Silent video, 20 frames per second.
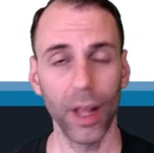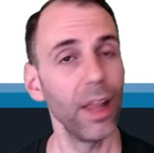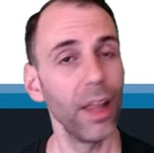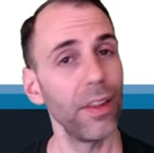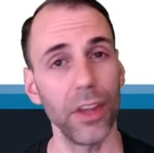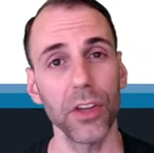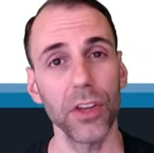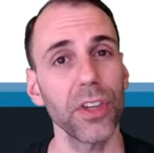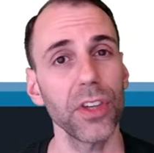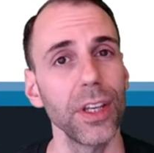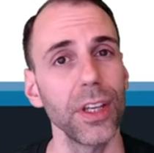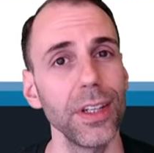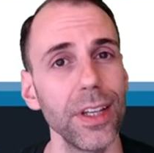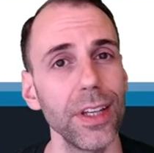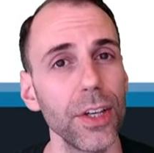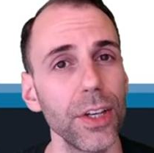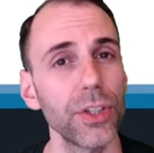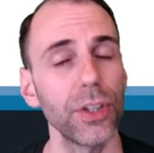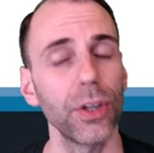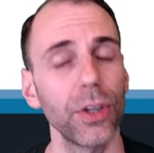This
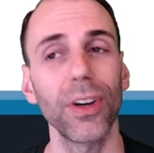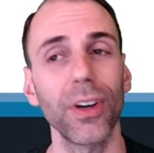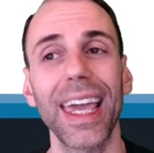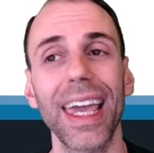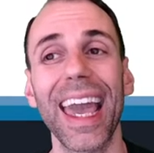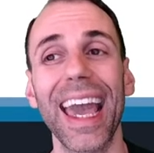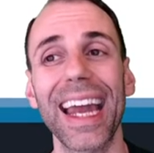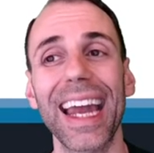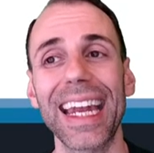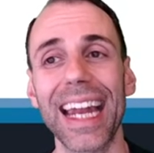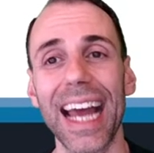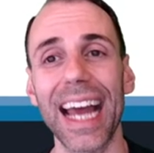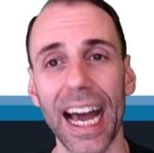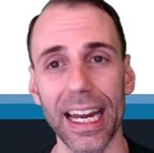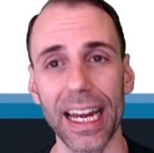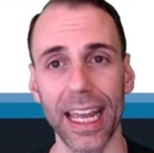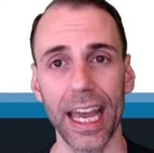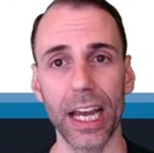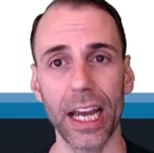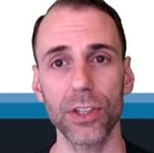conditional cannot
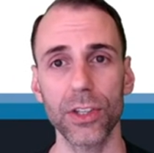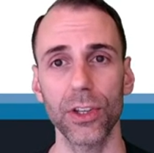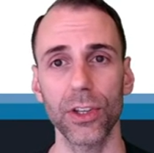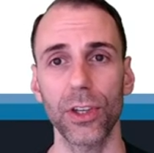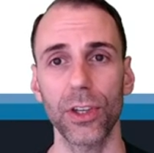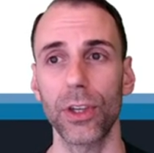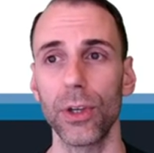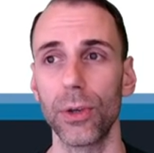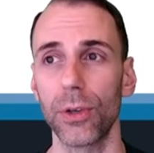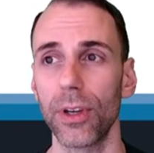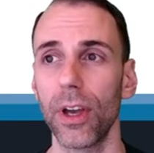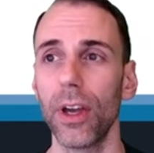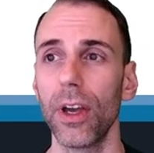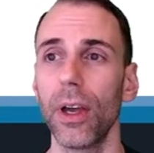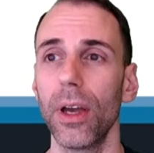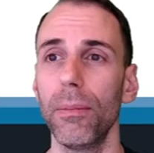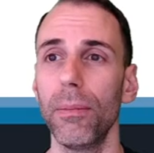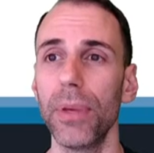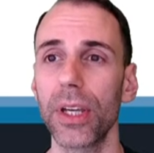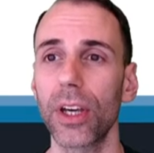execute
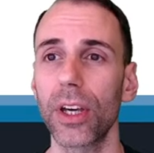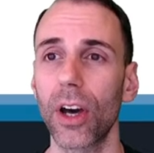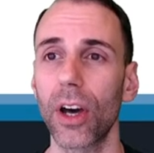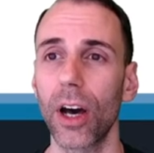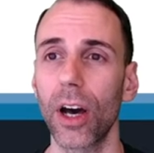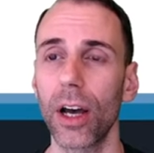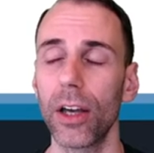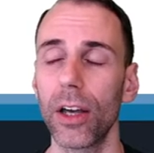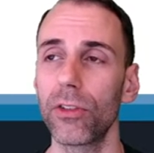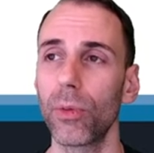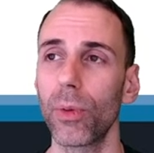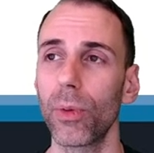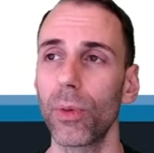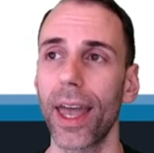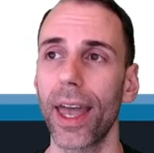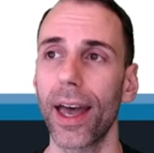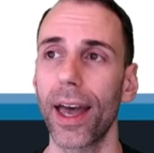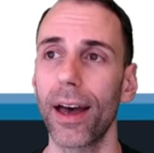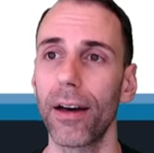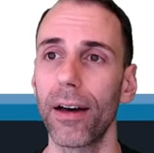because we
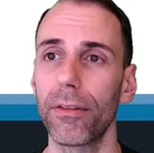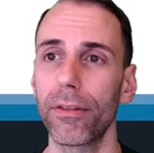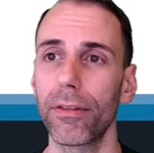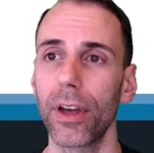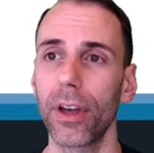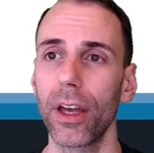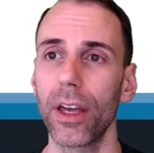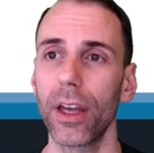have